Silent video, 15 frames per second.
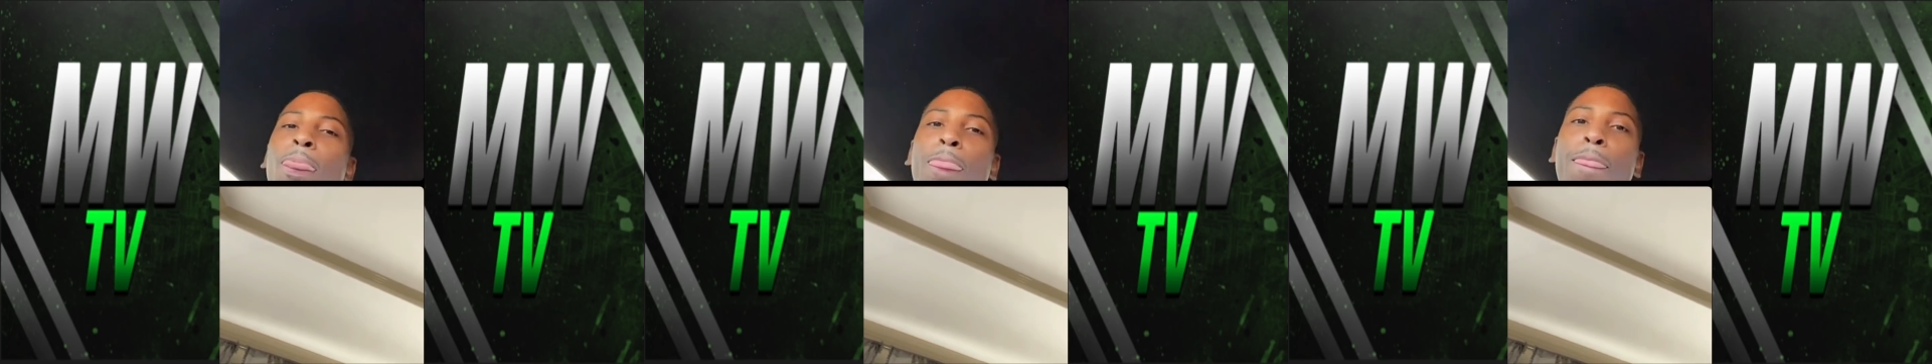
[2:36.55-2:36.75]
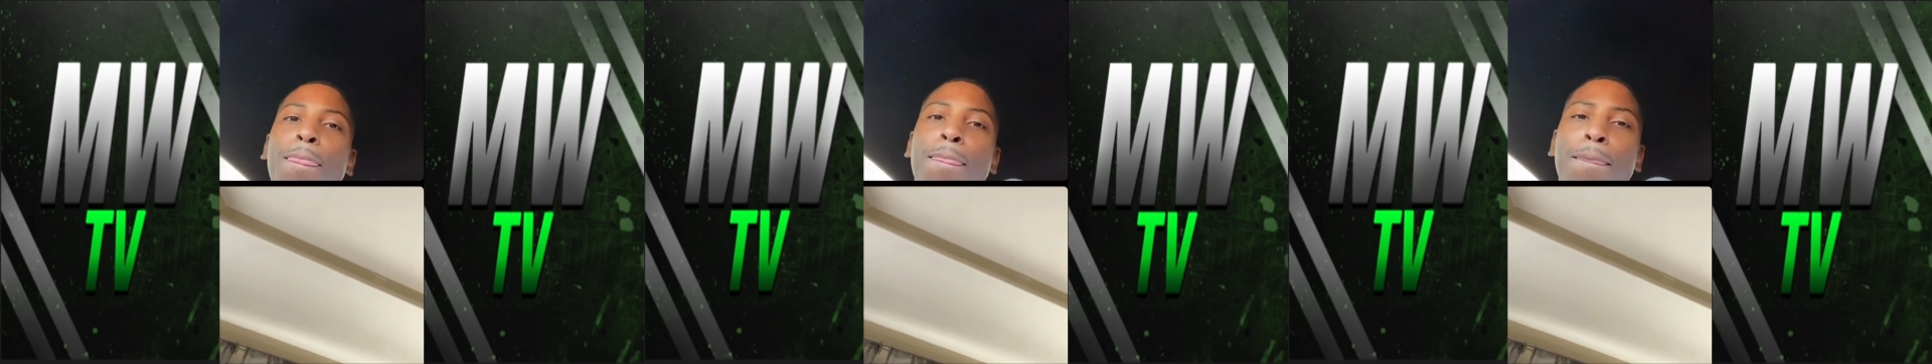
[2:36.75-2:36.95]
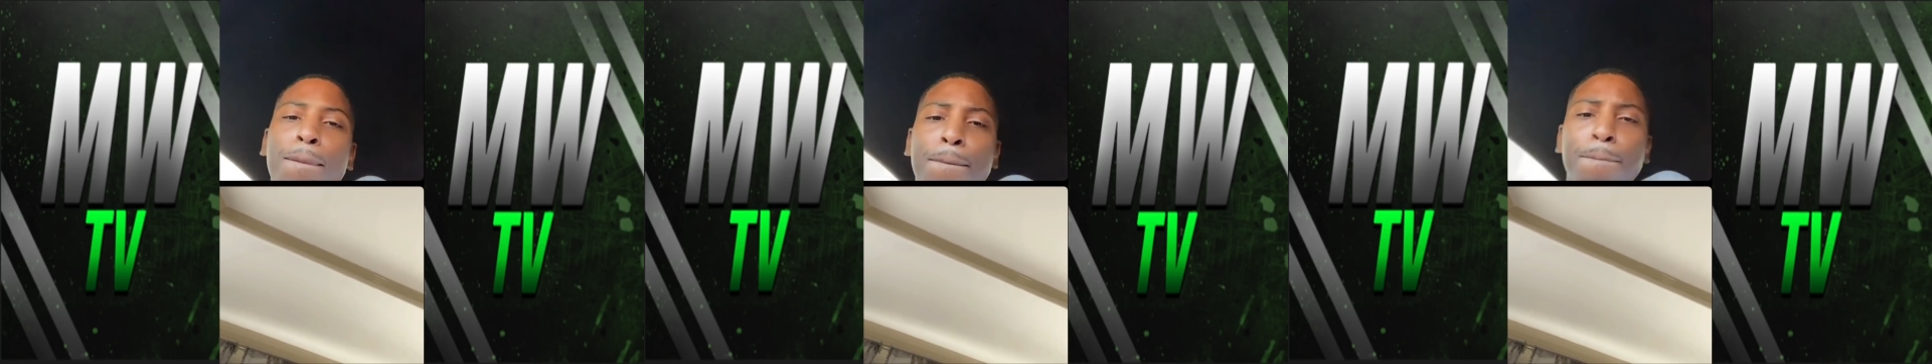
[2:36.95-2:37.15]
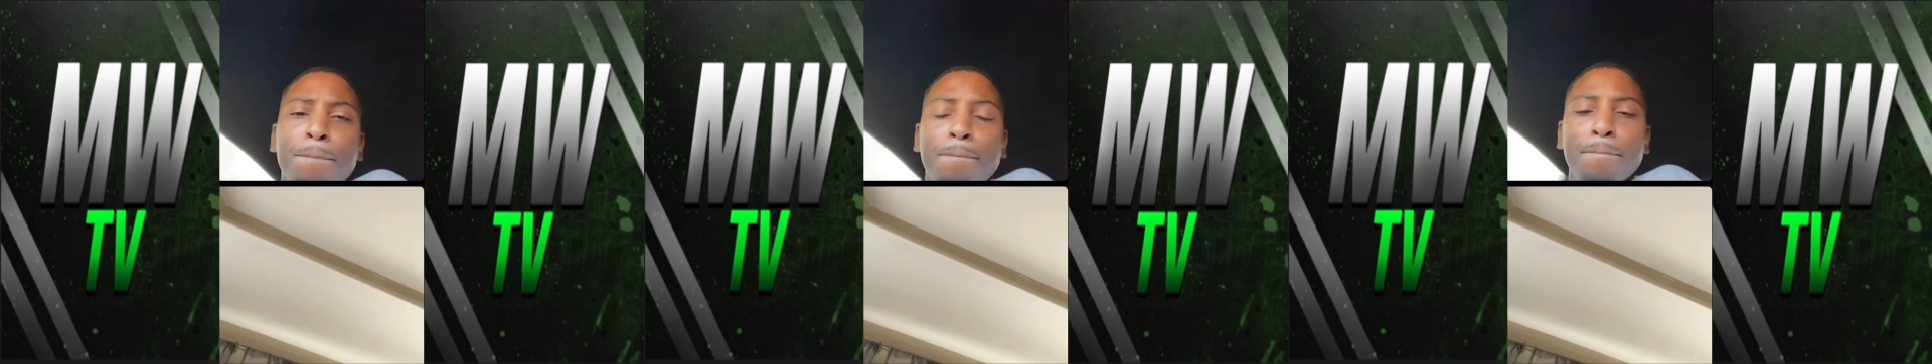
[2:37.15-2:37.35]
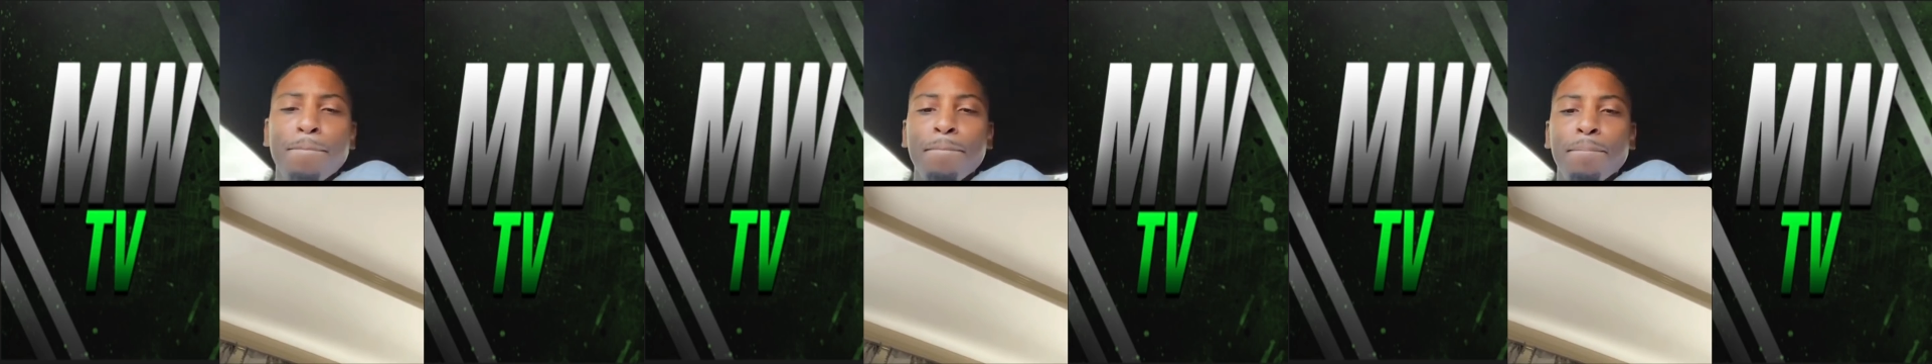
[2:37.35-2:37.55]
and they have stripper
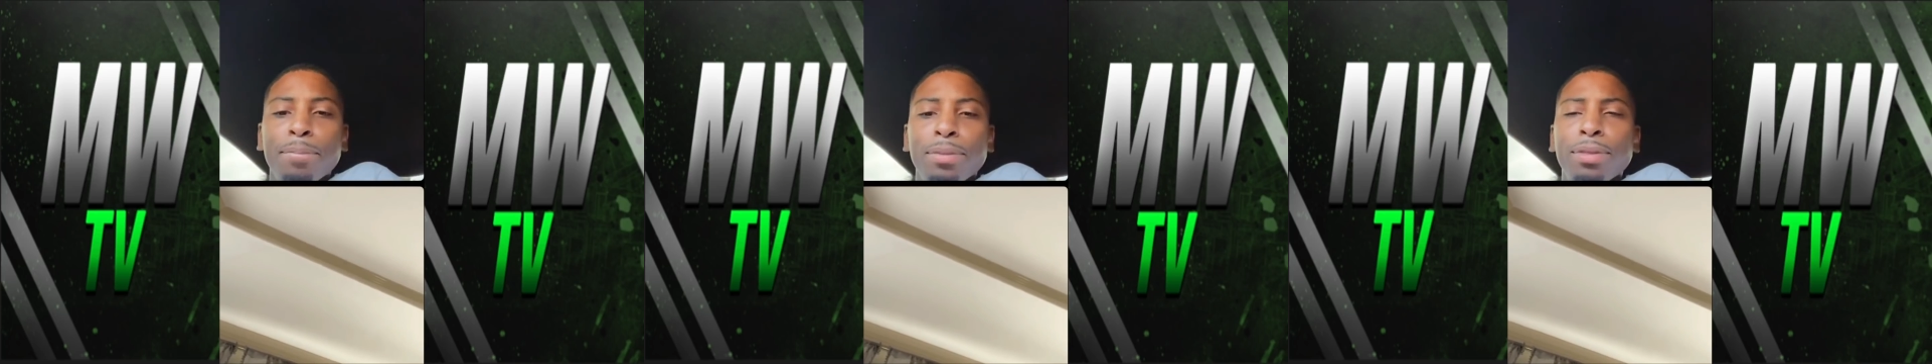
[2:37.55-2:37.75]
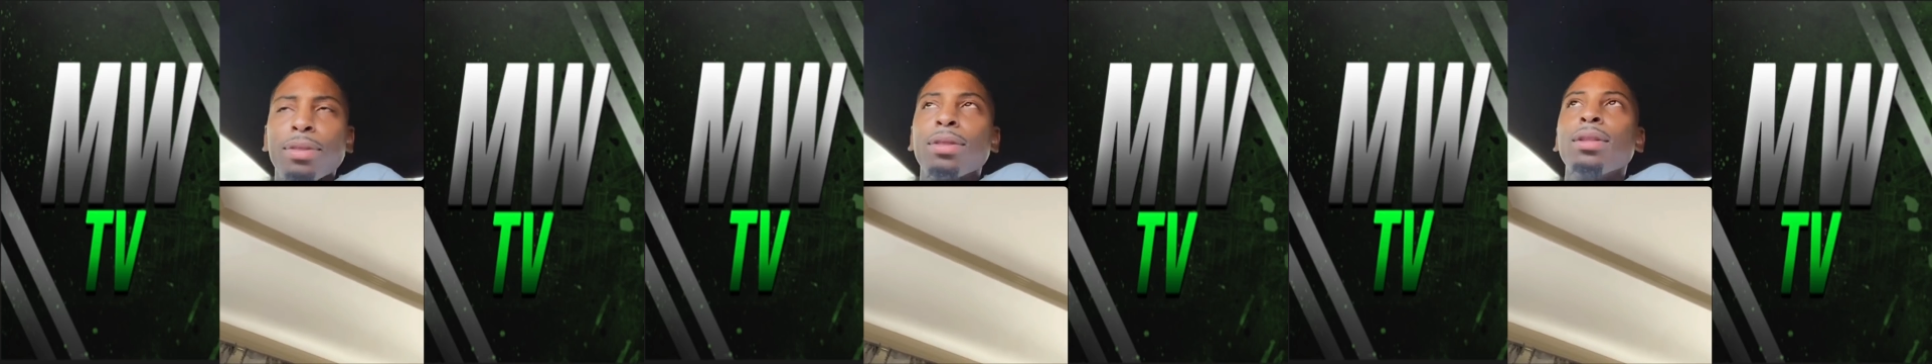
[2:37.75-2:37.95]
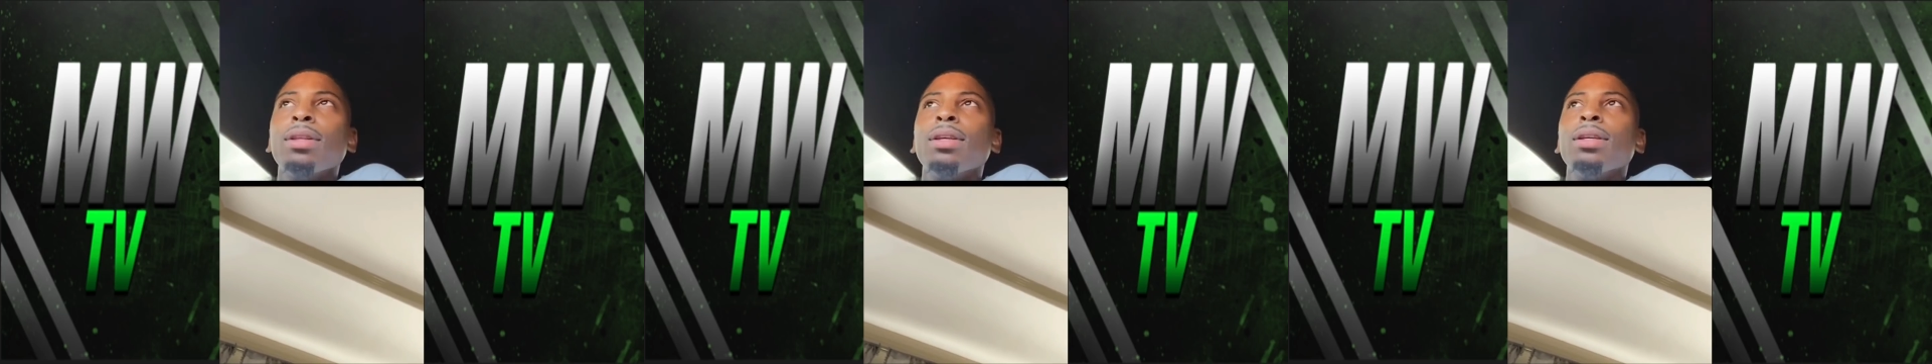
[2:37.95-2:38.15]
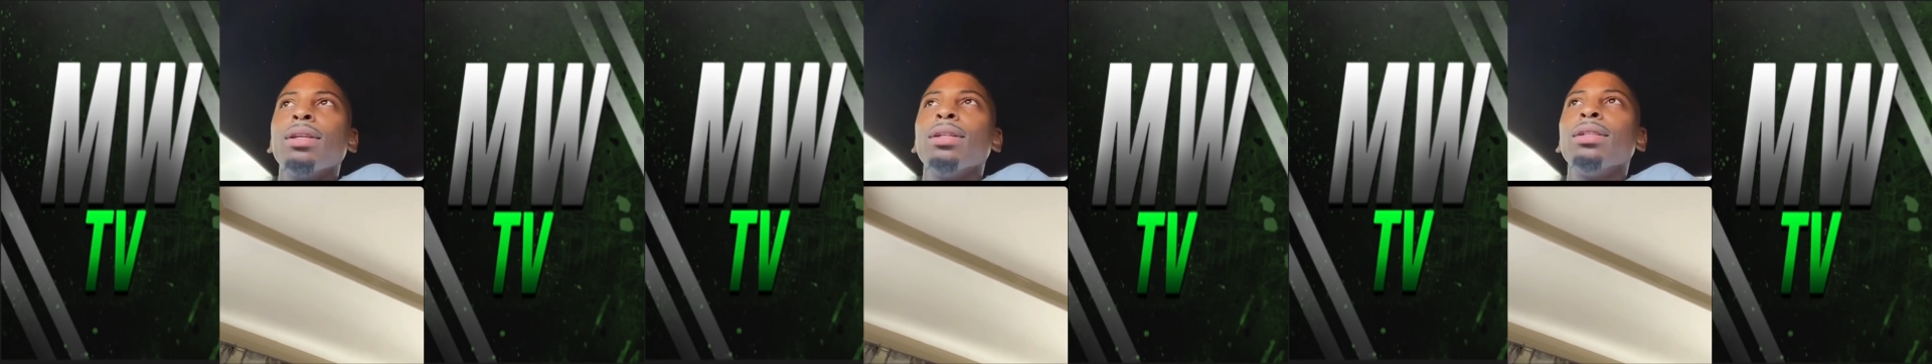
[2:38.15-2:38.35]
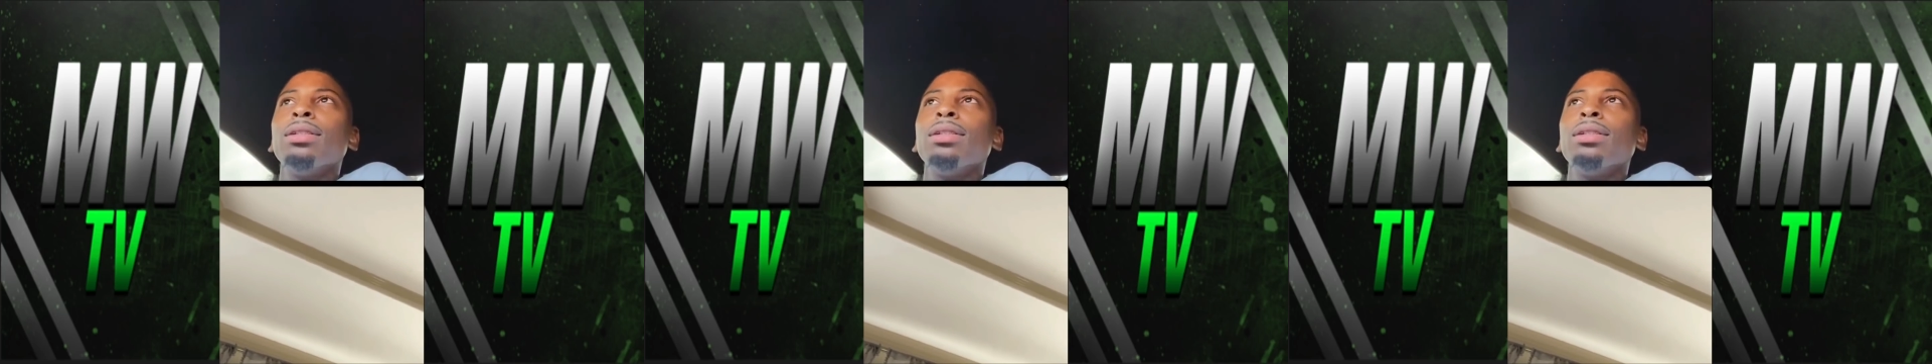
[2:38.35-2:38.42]
throw their ass on you,